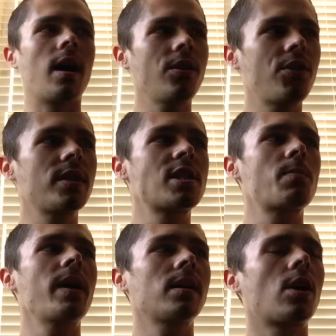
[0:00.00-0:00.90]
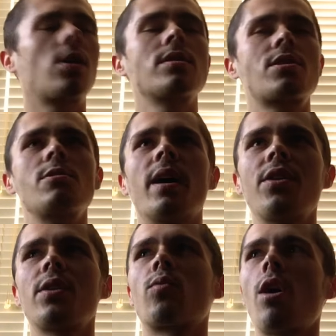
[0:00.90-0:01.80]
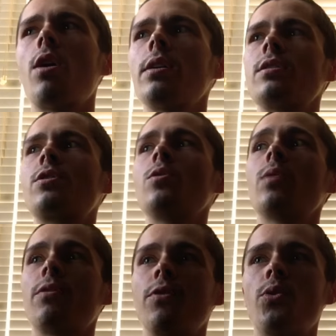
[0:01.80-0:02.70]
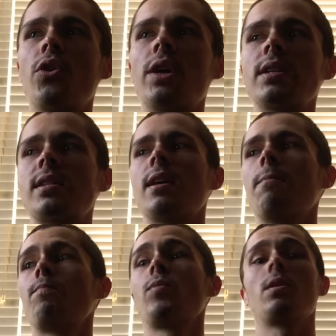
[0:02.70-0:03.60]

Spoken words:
I think I think Raw is doing a few things that